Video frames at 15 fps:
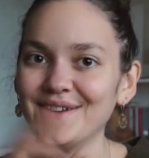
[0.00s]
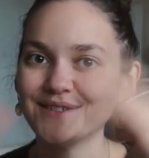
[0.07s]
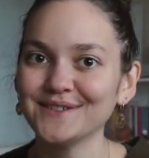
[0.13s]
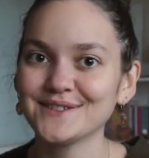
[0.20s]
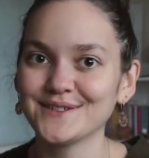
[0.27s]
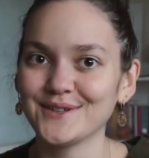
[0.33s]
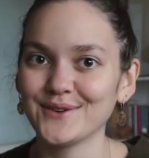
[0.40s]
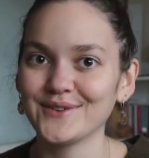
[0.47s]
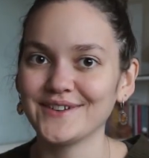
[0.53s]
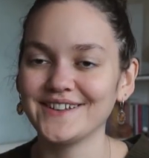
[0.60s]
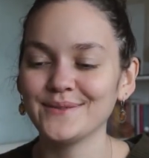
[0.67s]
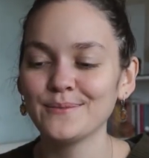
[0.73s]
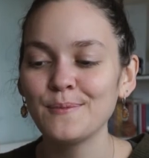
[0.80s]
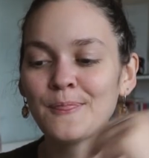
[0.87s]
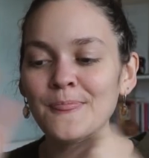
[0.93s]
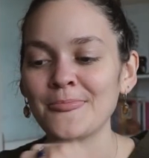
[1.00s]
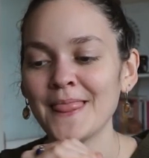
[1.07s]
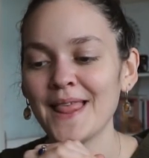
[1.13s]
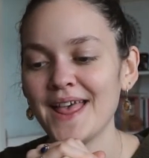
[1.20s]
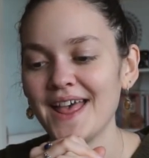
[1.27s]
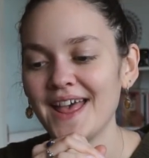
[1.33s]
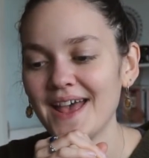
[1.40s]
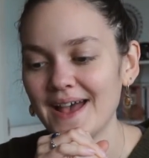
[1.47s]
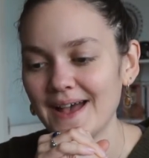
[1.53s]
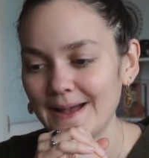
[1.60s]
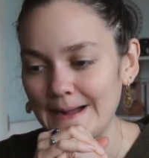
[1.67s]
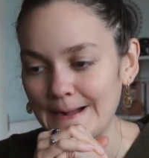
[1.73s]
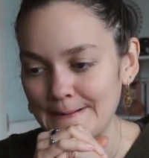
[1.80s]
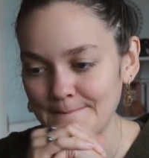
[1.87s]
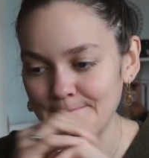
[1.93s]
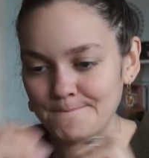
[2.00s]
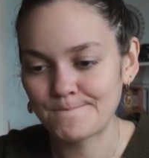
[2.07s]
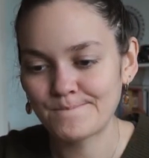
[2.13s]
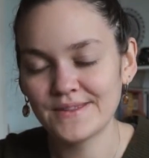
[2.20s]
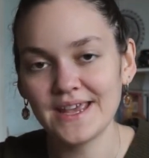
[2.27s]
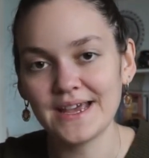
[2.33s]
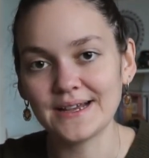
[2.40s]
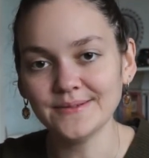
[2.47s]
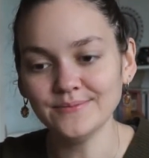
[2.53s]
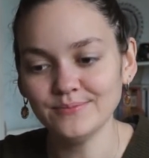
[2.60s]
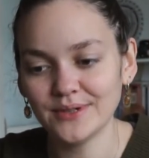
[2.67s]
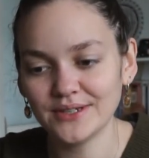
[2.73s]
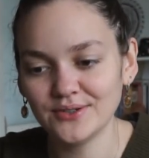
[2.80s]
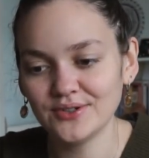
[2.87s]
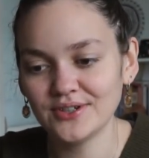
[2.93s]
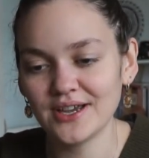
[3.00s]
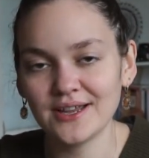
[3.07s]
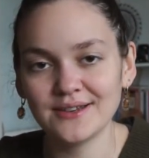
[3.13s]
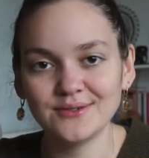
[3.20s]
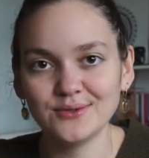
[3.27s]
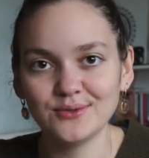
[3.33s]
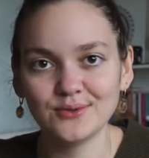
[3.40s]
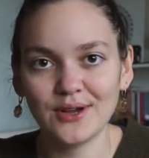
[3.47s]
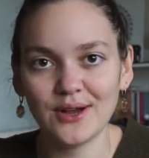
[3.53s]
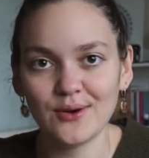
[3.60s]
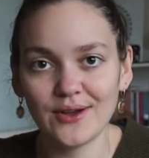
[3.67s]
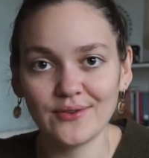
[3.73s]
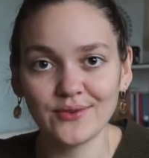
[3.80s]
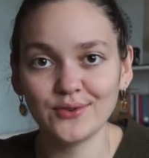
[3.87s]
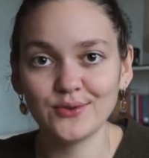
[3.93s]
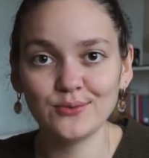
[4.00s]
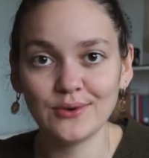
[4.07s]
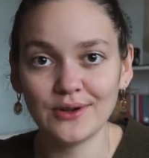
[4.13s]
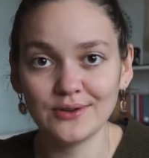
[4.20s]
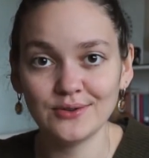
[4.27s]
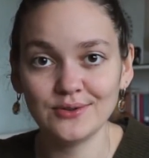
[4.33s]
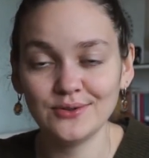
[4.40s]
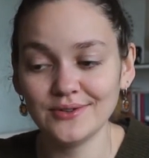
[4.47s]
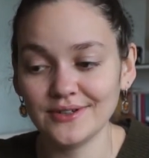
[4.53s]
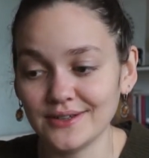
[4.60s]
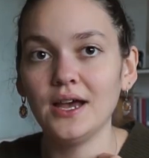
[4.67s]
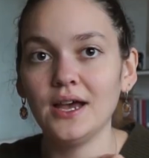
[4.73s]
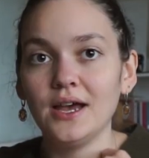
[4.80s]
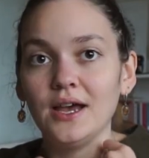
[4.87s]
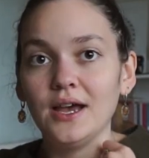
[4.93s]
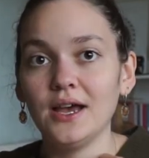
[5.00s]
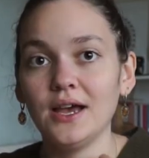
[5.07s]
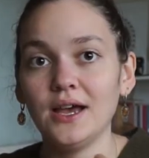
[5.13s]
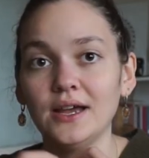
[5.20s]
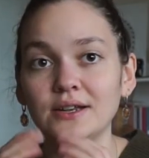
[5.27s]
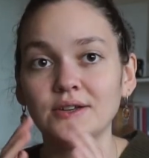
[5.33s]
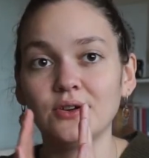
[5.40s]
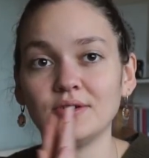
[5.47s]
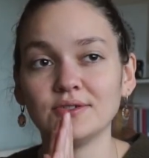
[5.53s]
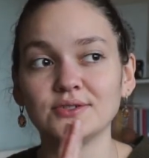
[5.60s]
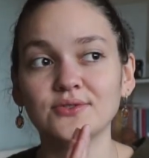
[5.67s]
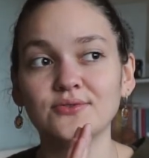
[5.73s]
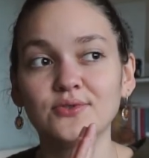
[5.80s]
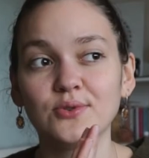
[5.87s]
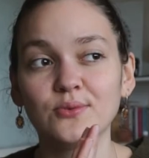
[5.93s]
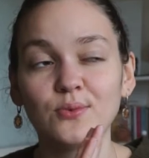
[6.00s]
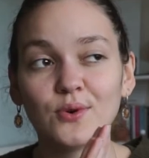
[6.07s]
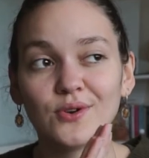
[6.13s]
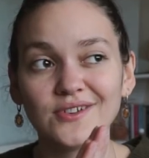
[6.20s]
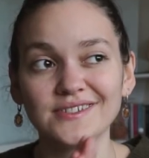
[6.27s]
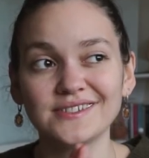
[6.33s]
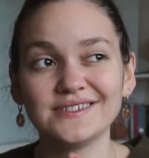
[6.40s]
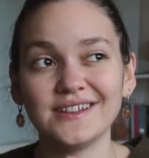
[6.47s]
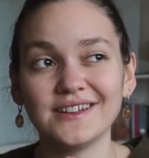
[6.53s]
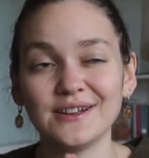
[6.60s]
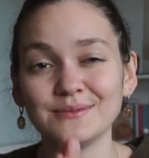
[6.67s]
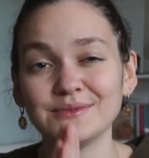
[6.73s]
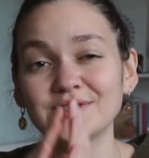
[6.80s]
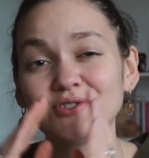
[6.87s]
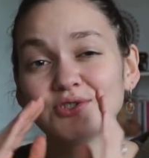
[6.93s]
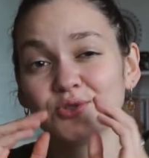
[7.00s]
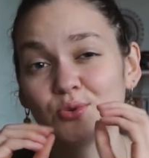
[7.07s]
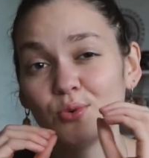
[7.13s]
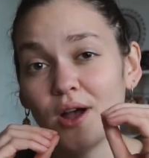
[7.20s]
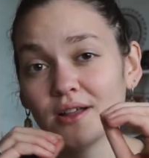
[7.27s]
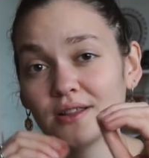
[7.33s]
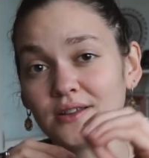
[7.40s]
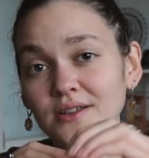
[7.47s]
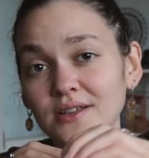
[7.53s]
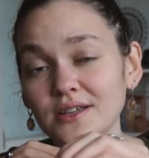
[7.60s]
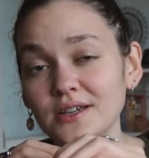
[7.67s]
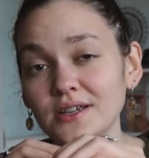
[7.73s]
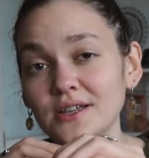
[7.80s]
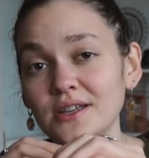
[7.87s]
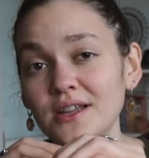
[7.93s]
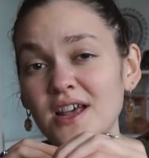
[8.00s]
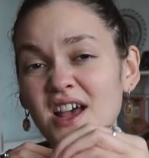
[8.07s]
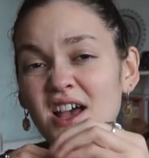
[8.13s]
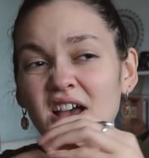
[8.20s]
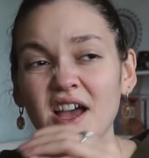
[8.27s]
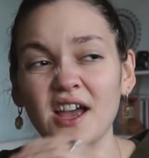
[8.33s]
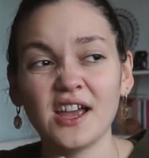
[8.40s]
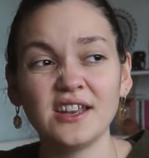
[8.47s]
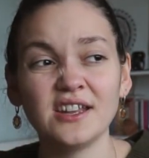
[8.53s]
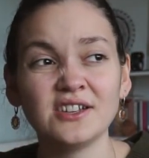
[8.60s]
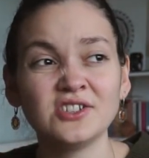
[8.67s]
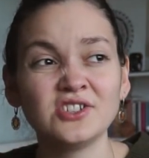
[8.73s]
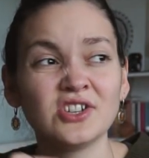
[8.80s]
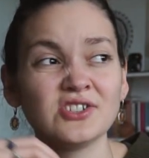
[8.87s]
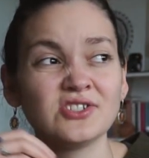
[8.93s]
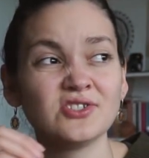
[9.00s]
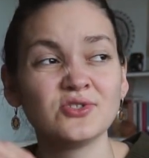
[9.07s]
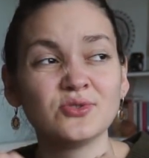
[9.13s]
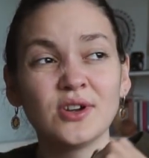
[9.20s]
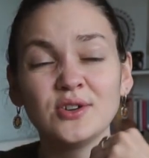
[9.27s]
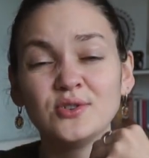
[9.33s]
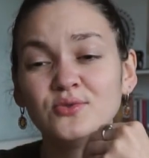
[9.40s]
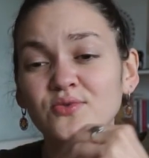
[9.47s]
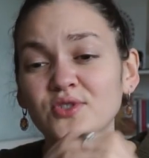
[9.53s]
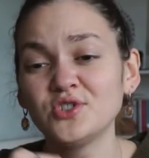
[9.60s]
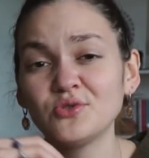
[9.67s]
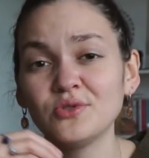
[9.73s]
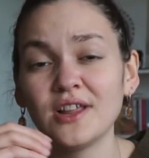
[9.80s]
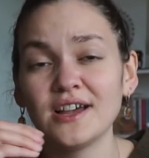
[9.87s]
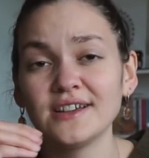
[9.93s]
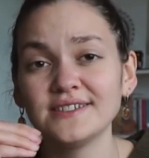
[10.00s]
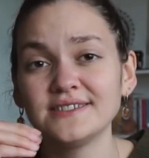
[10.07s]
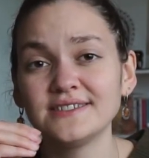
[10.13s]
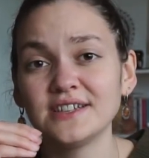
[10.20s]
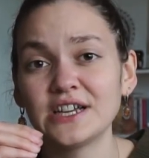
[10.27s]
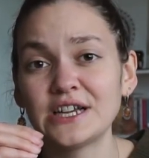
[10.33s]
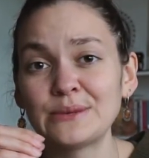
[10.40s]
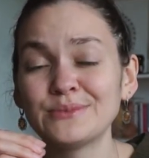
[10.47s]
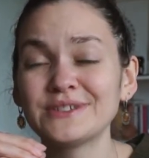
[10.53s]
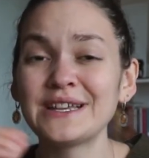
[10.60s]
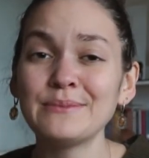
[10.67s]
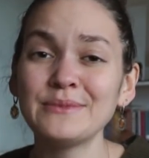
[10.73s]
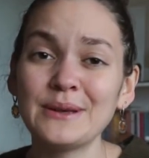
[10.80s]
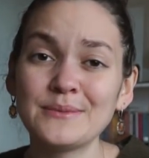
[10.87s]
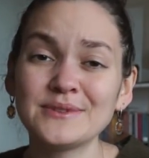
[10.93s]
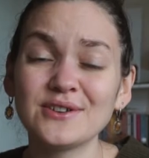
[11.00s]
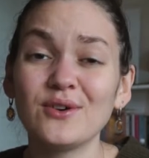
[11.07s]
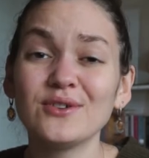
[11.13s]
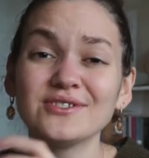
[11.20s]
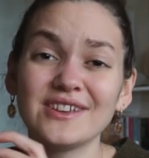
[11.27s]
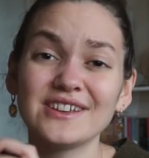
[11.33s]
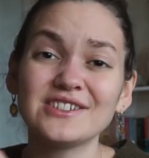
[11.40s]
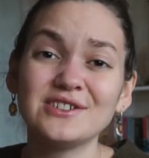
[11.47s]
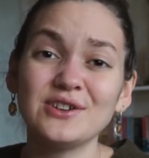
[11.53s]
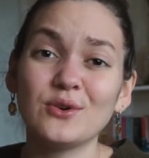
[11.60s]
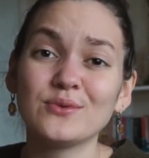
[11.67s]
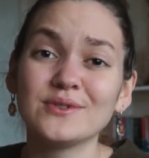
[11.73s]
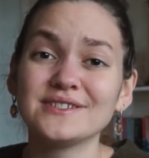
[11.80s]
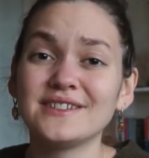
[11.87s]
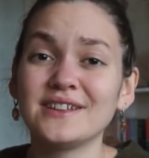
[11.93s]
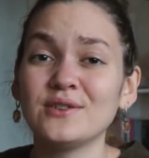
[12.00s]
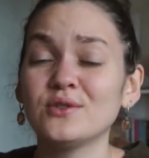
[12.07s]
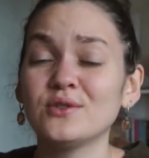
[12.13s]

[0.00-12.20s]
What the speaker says: Sorry. Yeah, but you can do however you want to do it. And also for words that I'm struggling in, I then just try to visualize them. Sometimes I also actually always then